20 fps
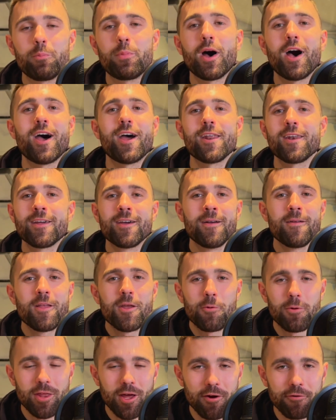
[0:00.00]
But
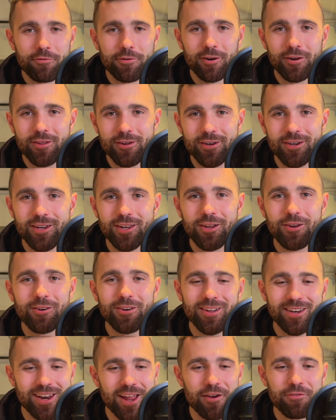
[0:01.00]
without further
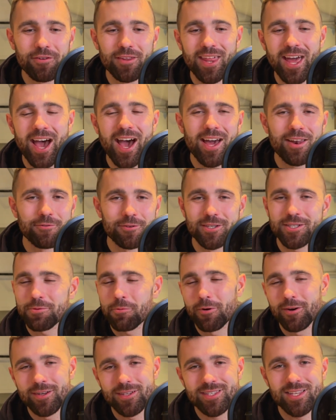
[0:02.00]
ado, enough of that. We just
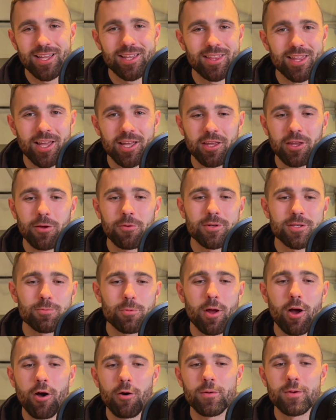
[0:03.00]
wanted to say thank you, as
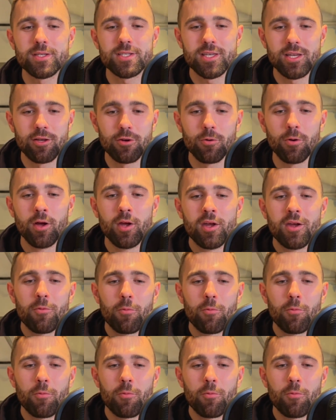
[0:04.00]
we always do.